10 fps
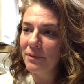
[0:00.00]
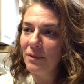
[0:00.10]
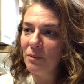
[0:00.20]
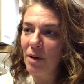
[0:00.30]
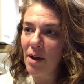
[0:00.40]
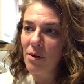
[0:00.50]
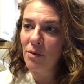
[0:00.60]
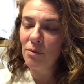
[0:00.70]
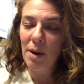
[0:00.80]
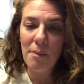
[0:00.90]
my
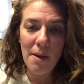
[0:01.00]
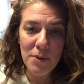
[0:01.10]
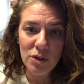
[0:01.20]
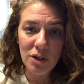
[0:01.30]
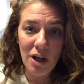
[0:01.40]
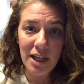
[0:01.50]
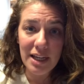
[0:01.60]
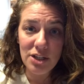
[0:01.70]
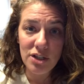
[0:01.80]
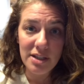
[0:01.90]
mom used to call it
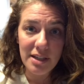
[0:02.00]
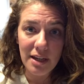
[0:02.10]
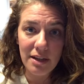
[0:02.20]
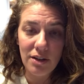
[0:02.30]
kitchen sink,